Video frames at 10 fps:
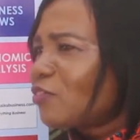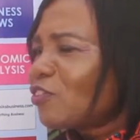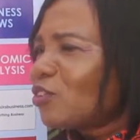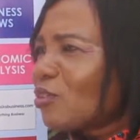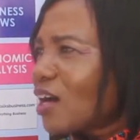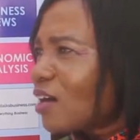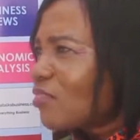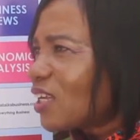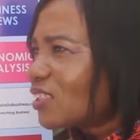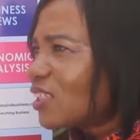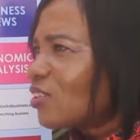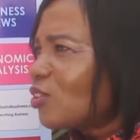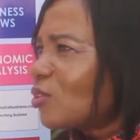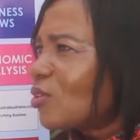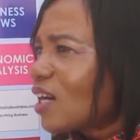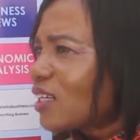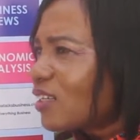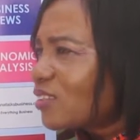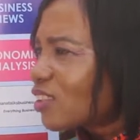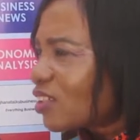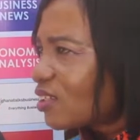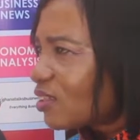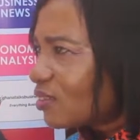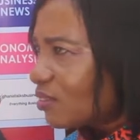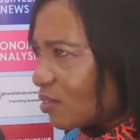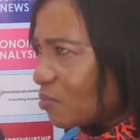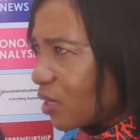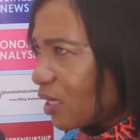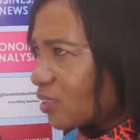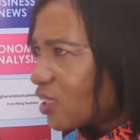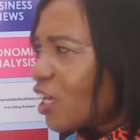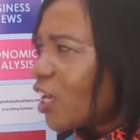If you don't have that, you know, analytical mind,